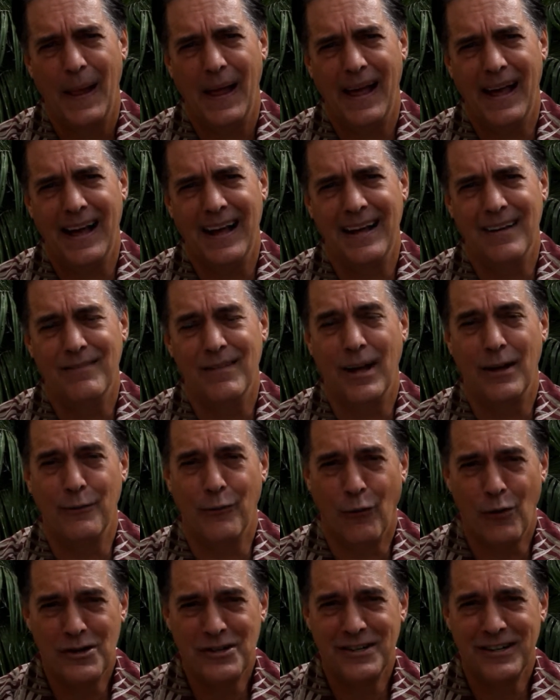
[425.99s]

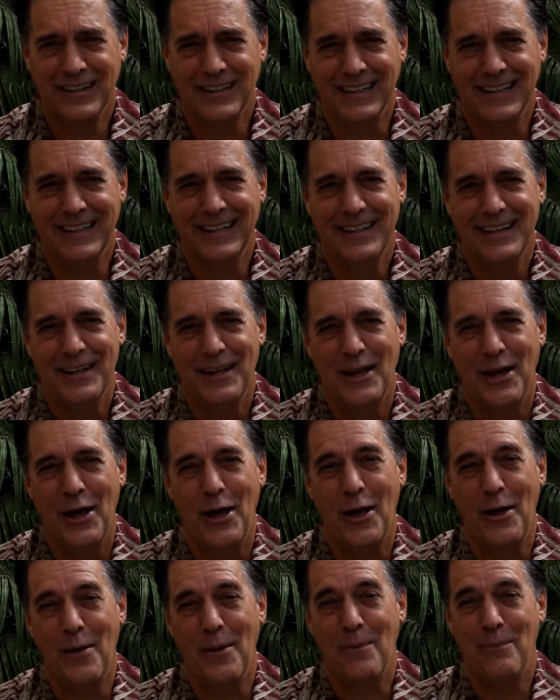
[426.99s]
Unfortunately,
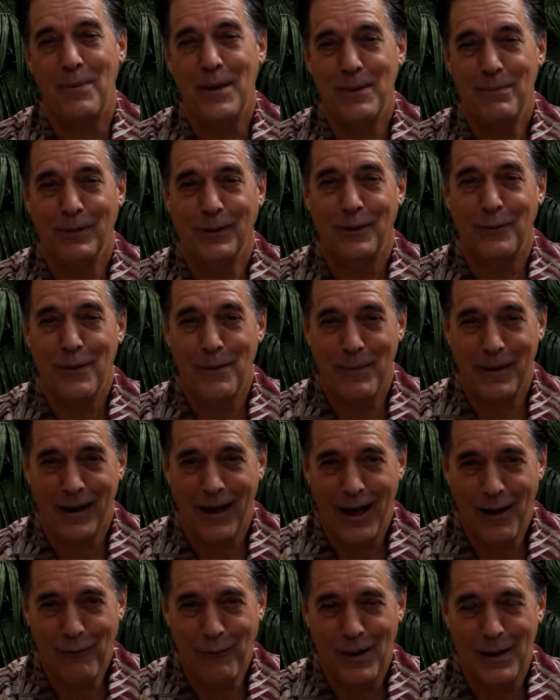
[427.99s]
people are ripping
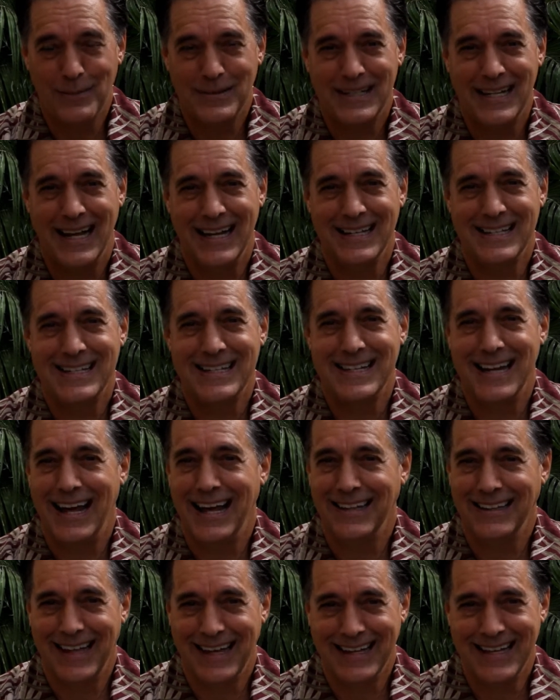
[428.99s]
off websites
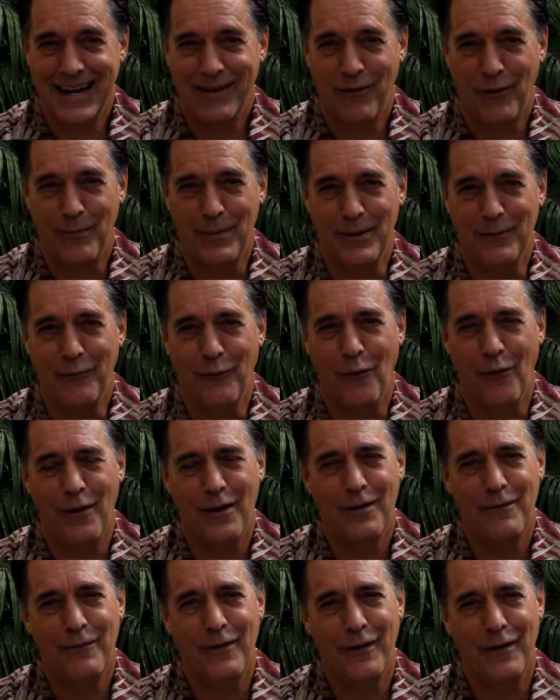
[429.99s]
like never
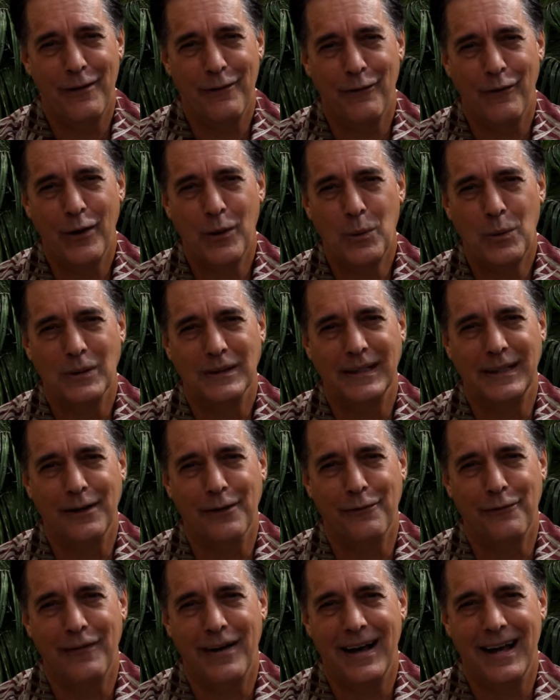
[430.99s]
before, and very frequently
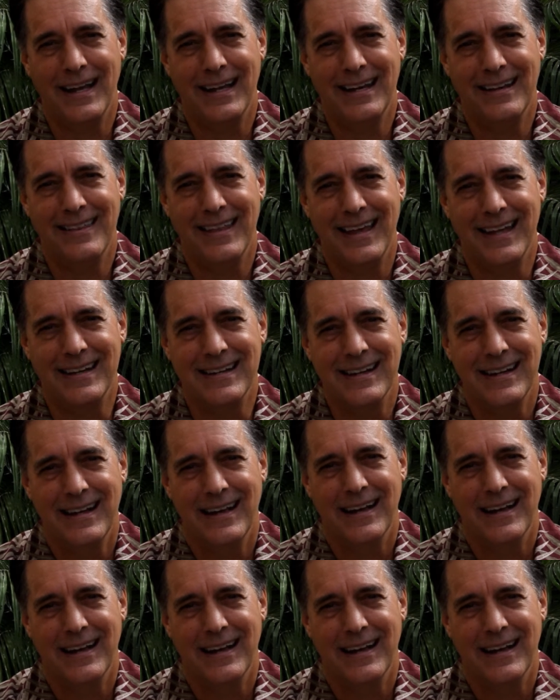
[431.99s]
you'll find that